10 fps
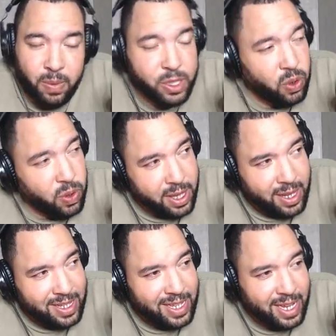It was called, I
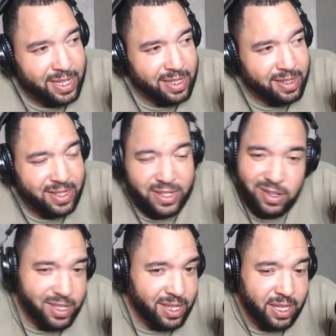think, 10
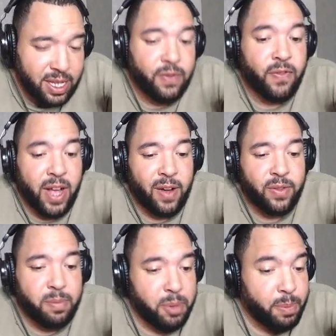Disgusting Things
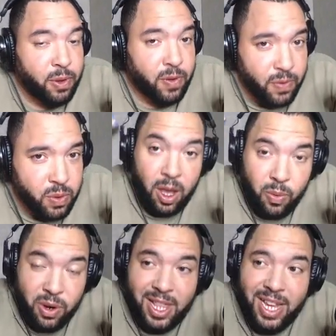Found in People's Food,
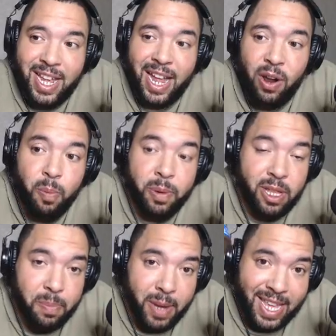where a lady had opened
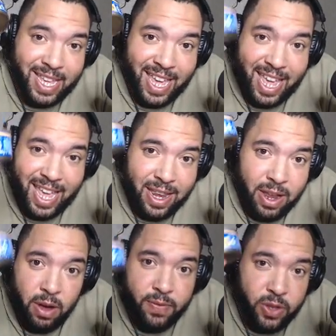up a can
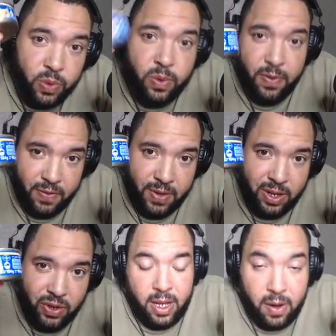of tuna
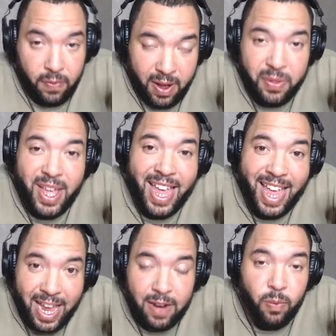fish and found the
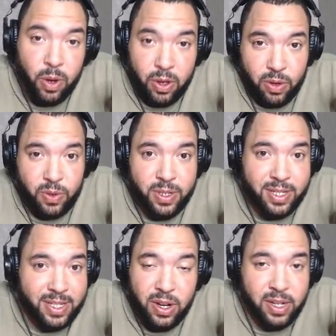head of one of those
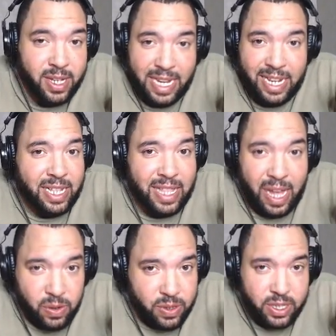tongue-eating
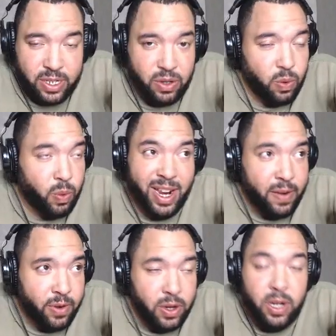louses or
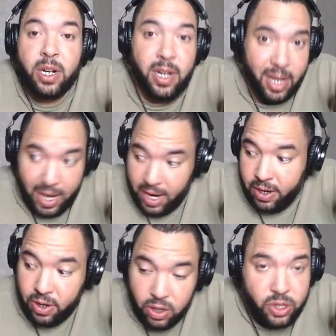whatever
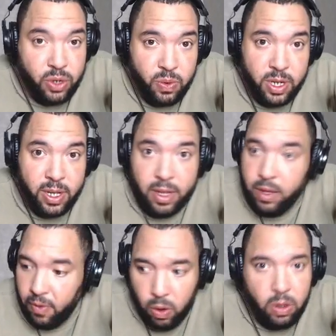in her tuna.
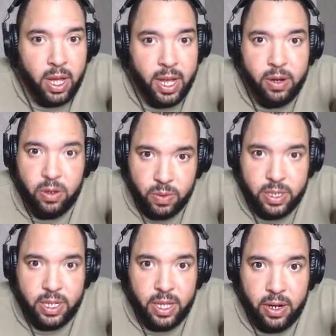The whole head
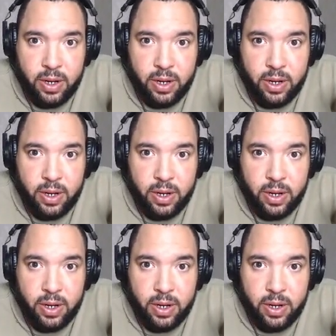was in there.